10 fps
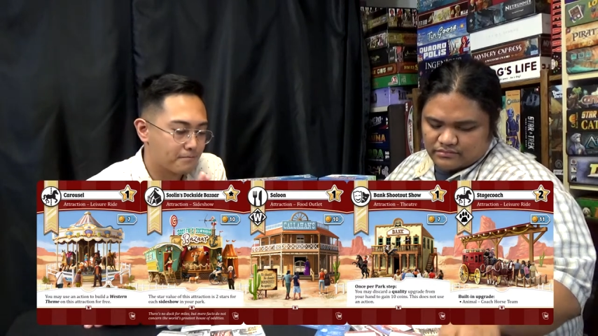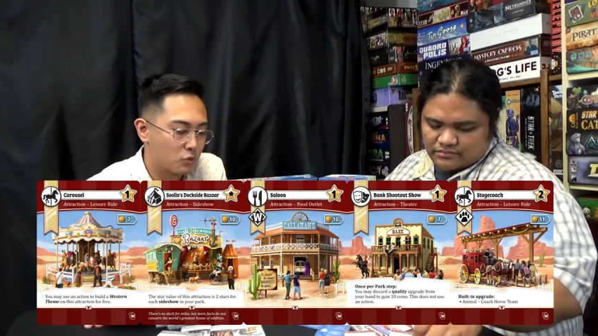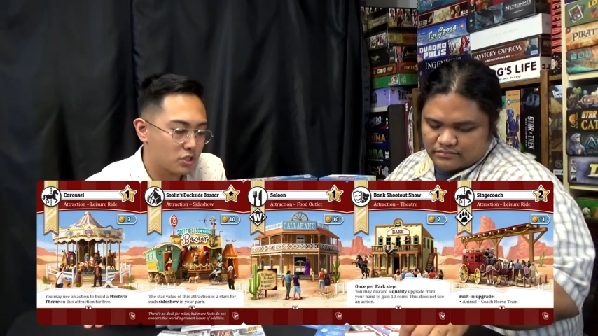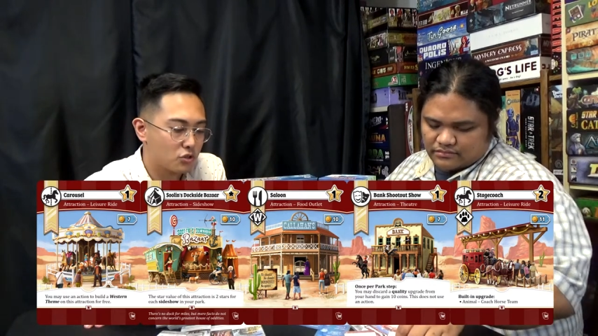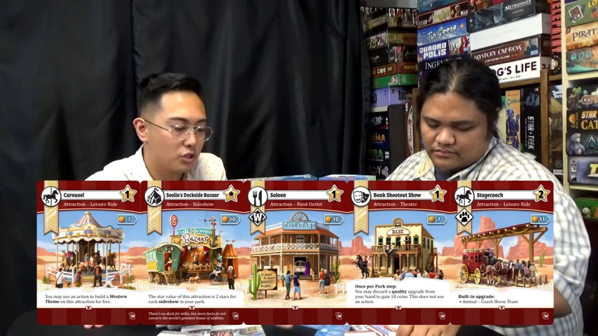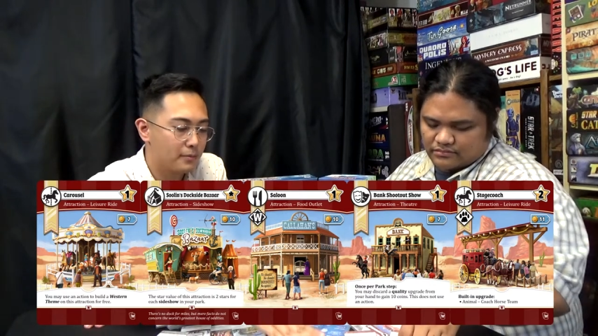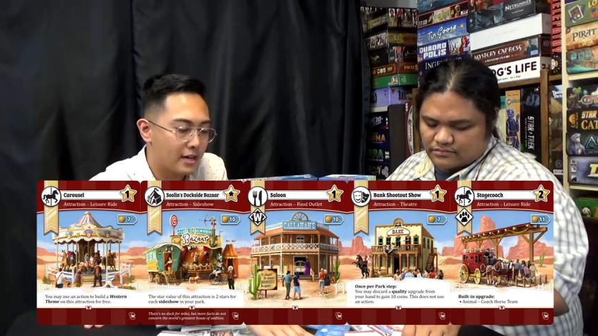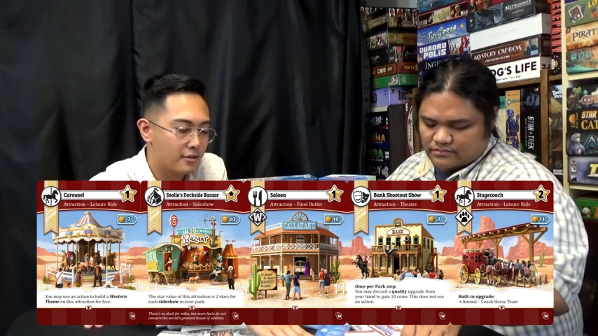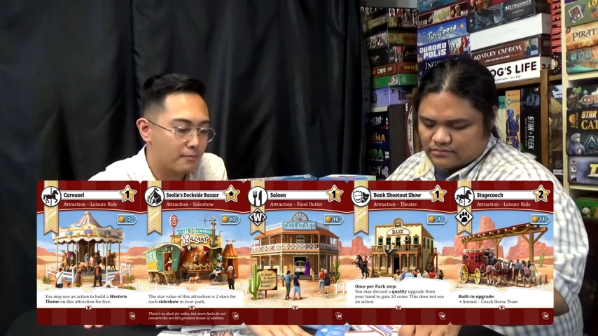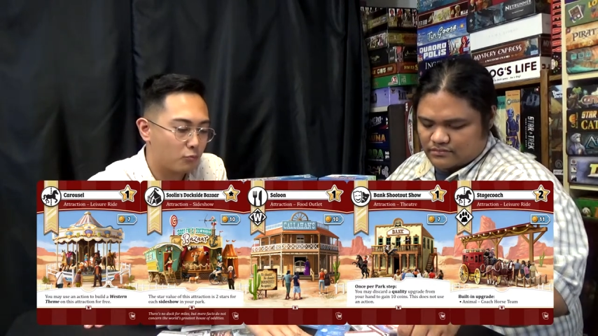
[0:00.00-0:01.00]
Speaker 1: what's cool
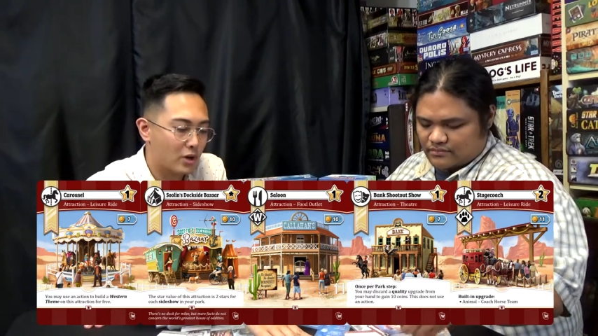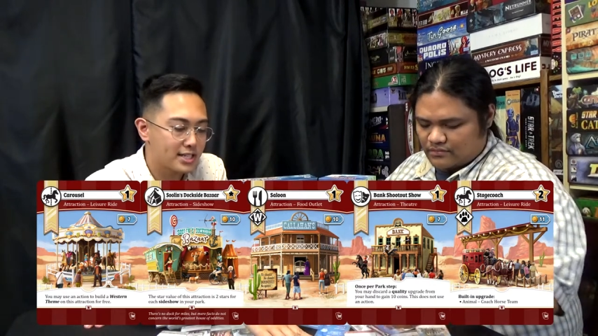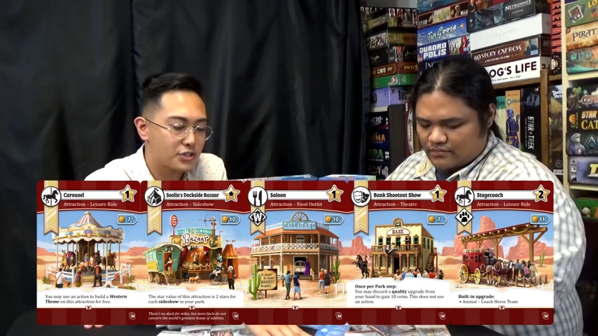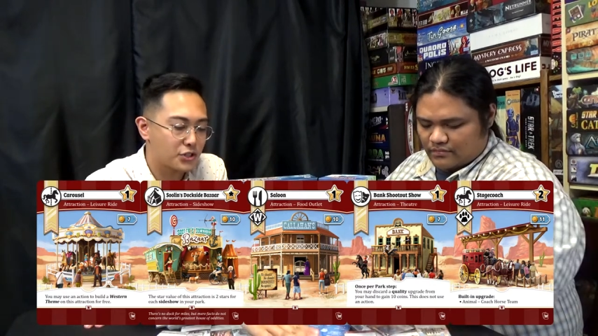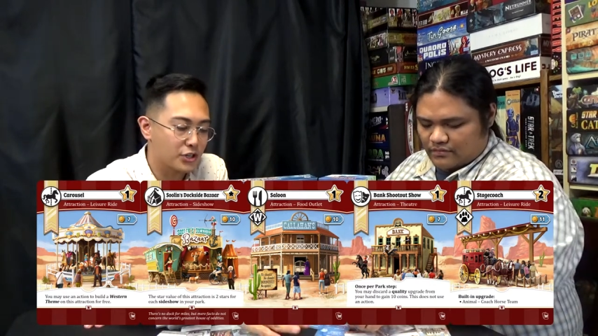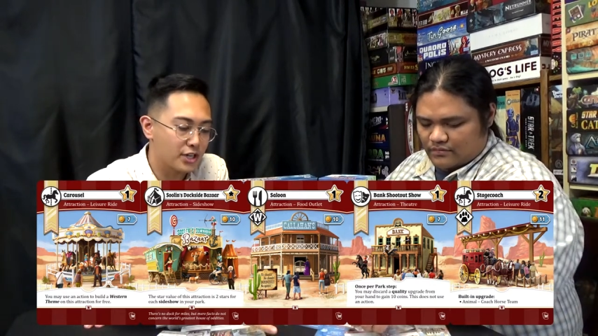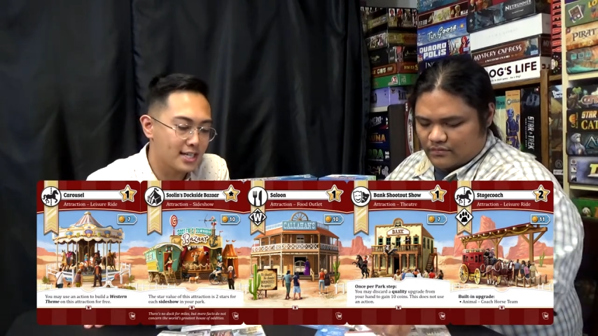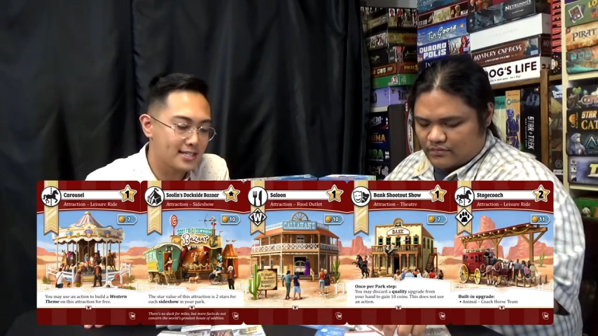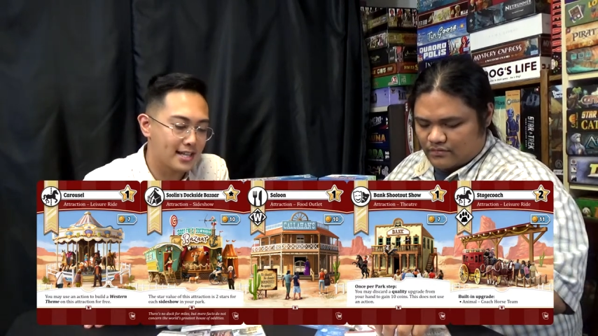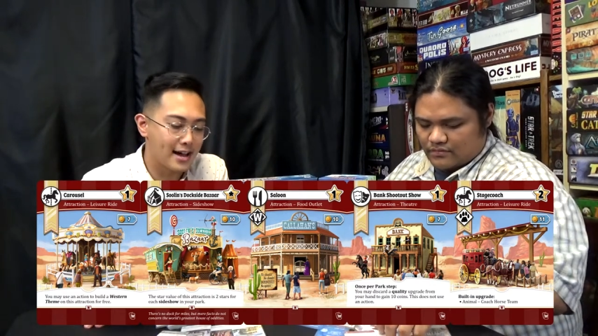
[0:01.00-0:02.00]
about Western
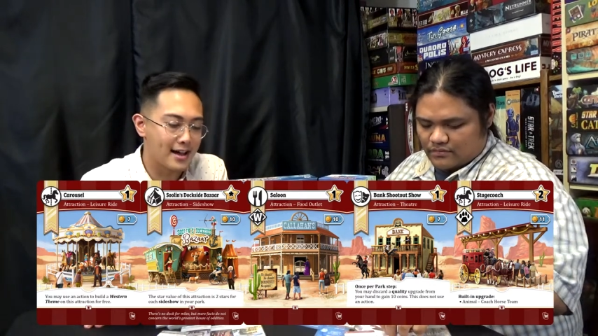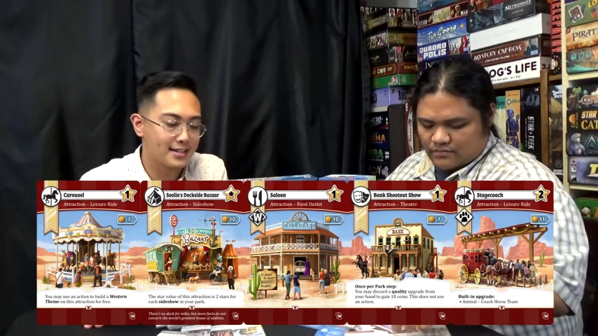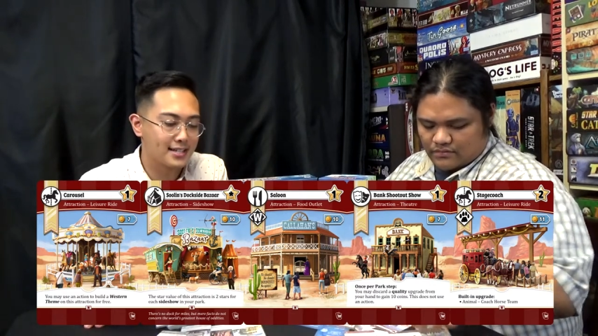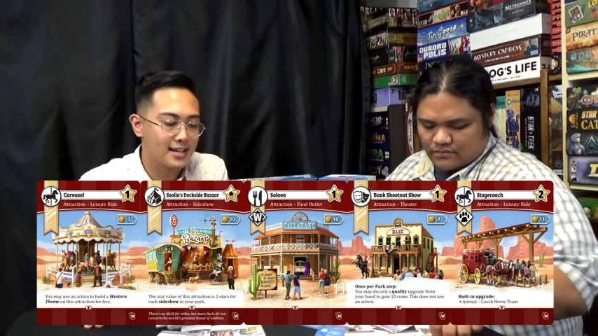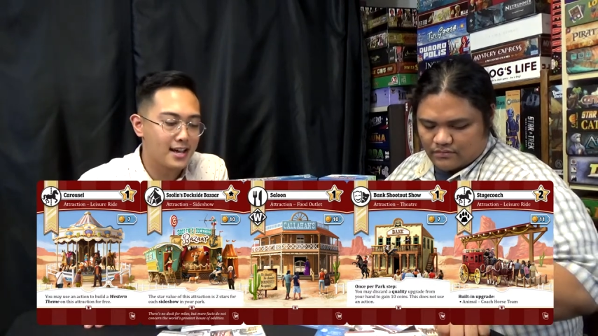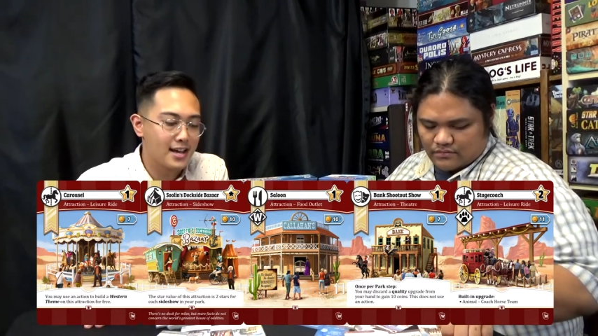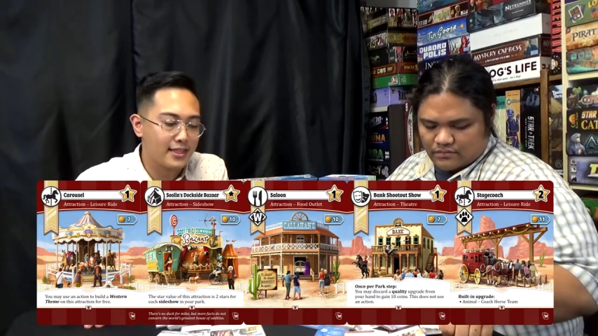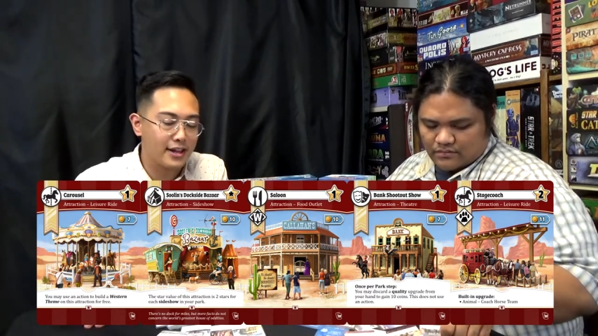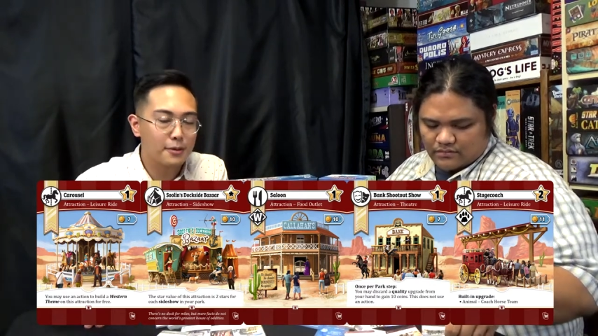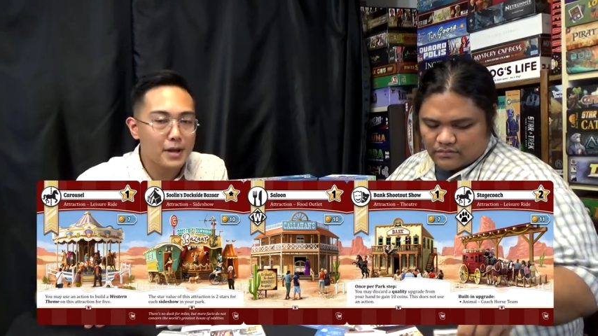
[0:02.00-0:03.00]
is that
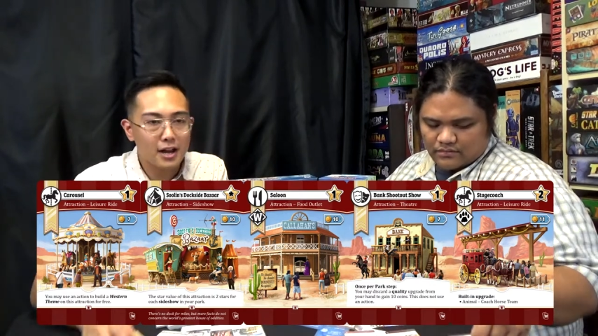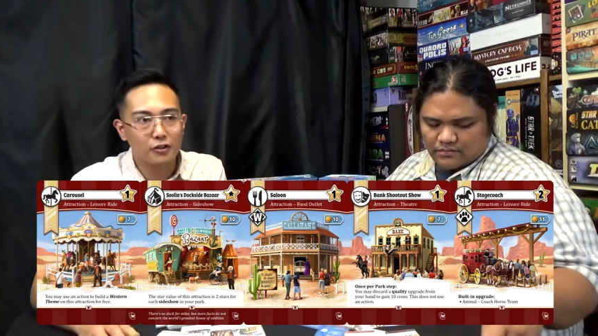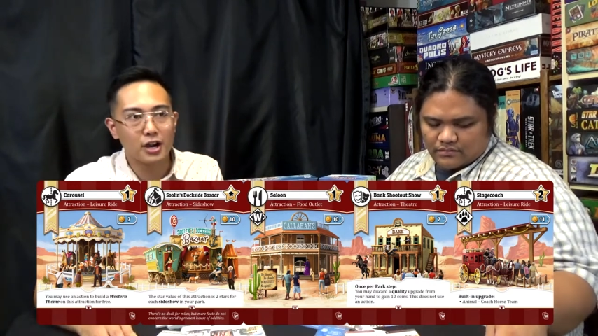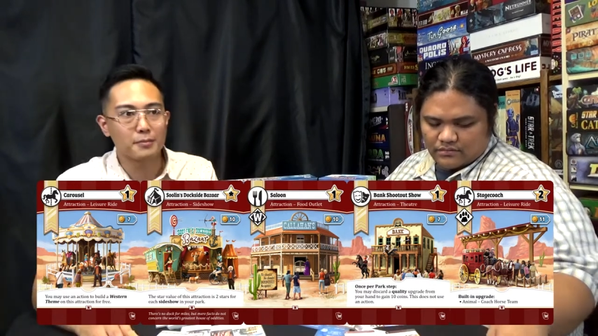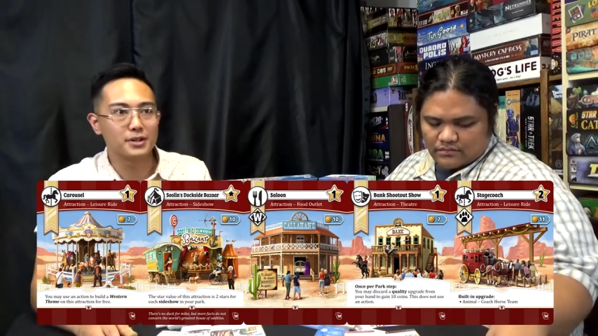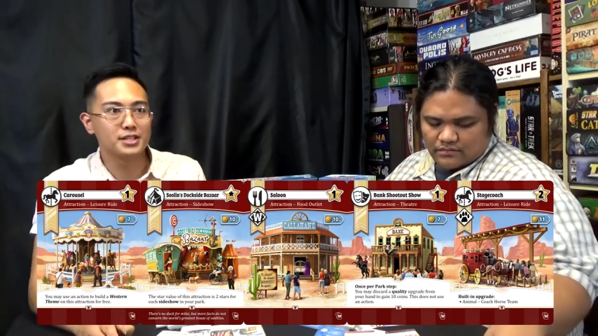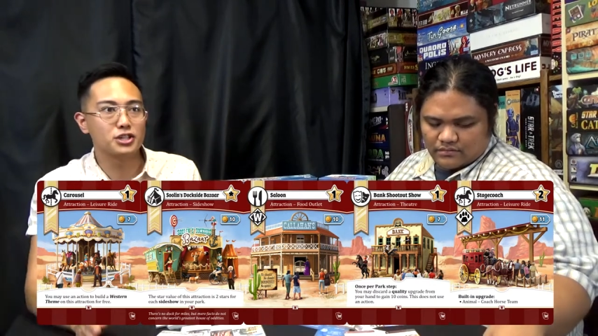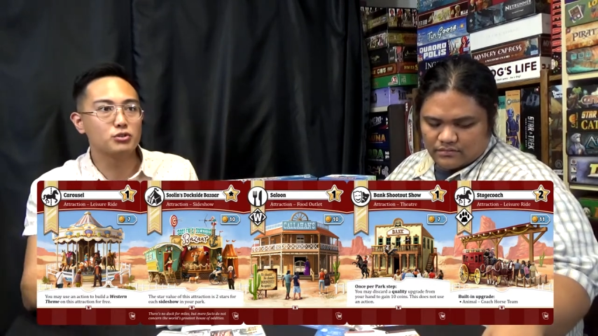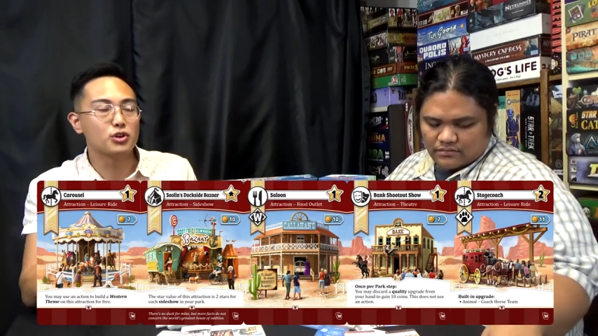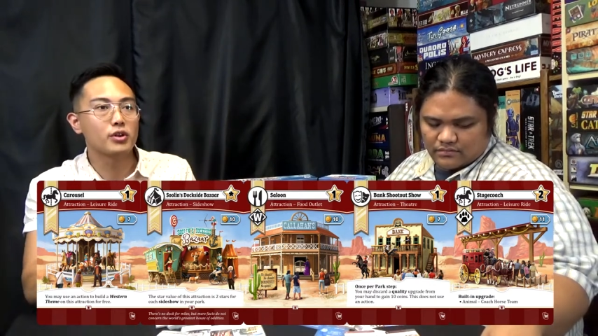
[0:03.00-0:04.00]
their panoramas,
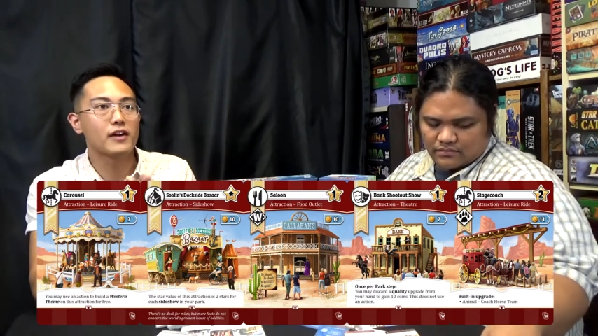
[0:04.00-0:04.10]
you don't have